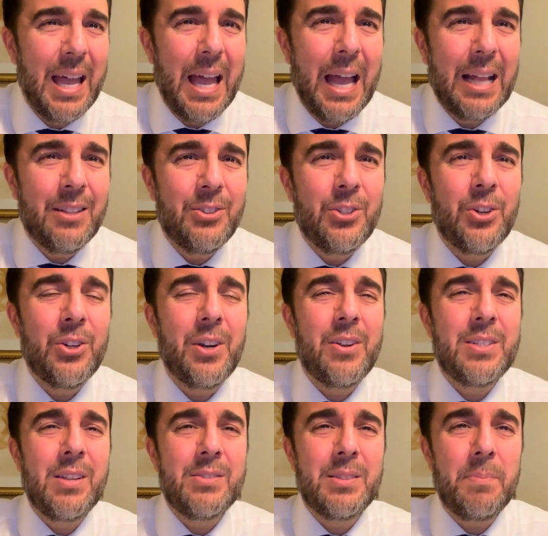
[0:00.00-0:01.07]
and turn
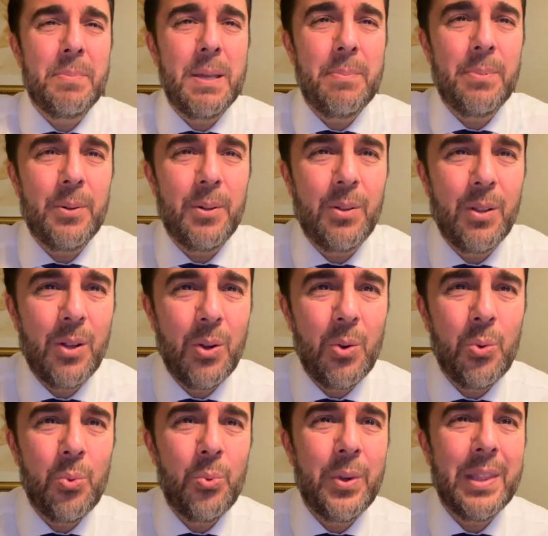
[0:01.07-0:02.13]
ourselves into people
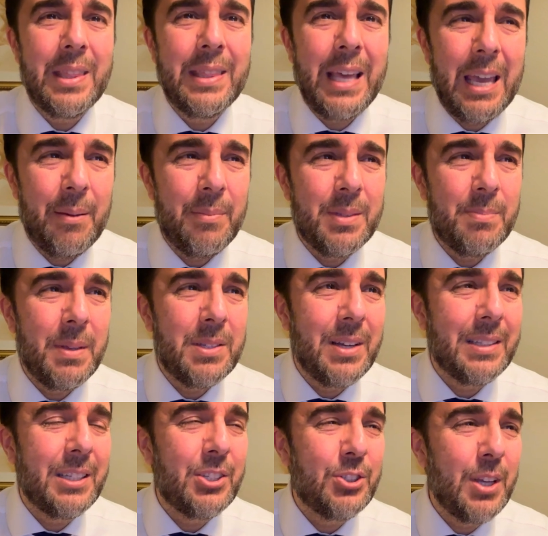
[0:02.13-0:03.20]
with names,
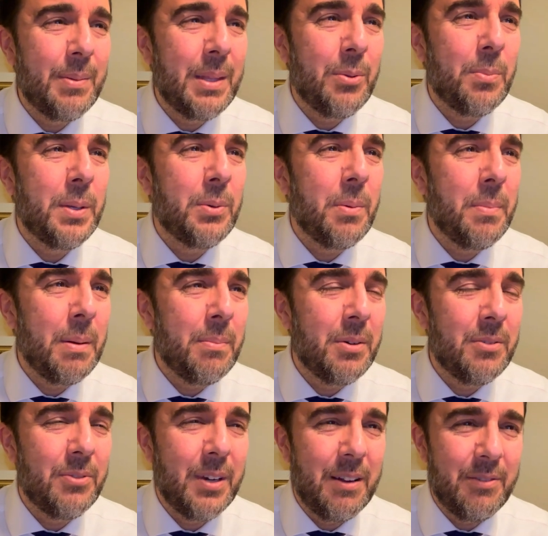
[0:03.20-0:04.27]
Bezrat Hashem, that will be remembered
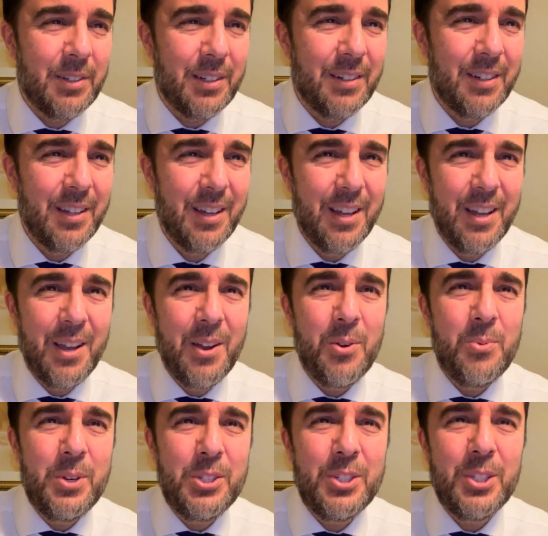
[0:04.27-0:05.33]
forever.
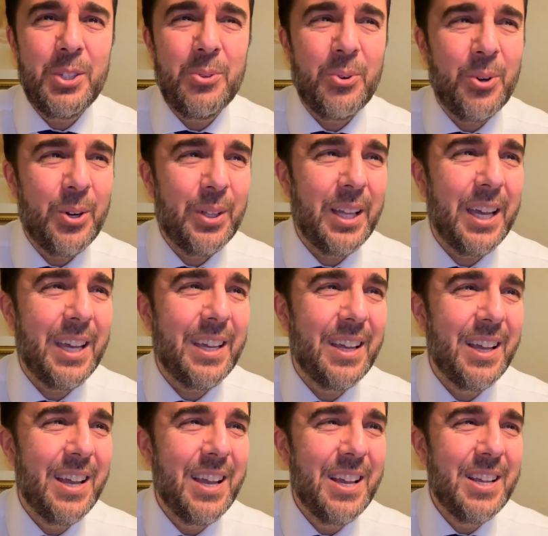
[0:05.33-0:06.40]
Wishing you all a
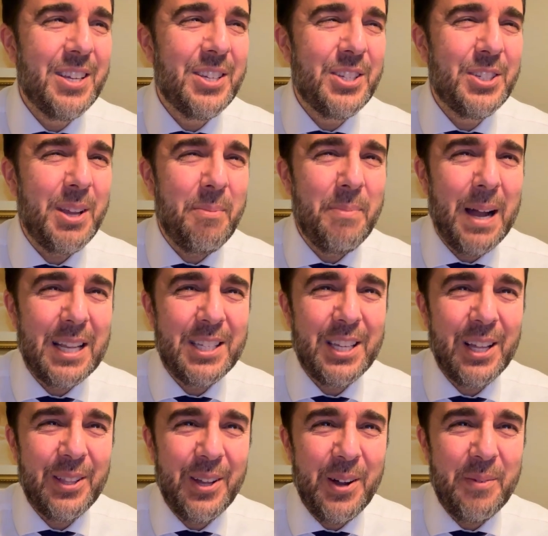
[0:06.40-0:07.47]
Shabbat
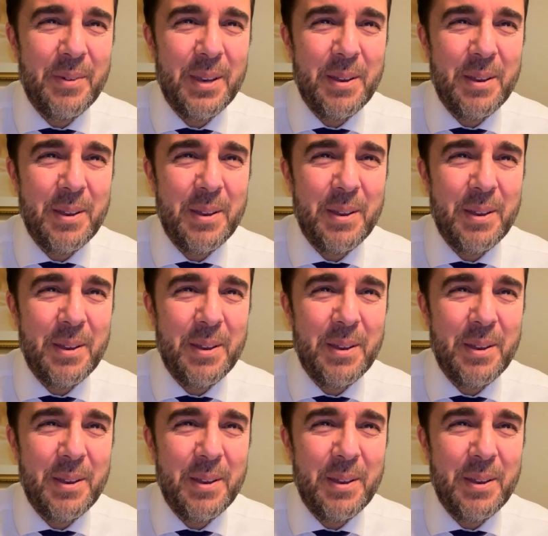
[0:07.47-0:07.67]
Shalom, an